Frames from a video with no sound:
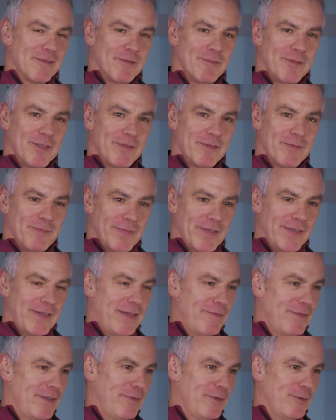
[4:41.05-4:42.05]
with
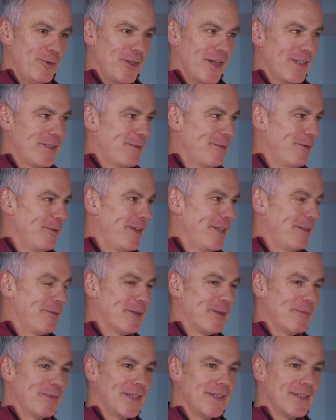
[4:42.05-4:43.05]
having a few shots, a few nights
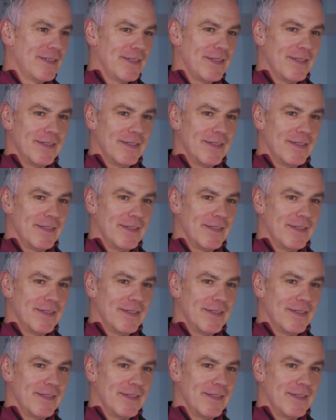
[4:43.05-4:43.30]
with them, yeah.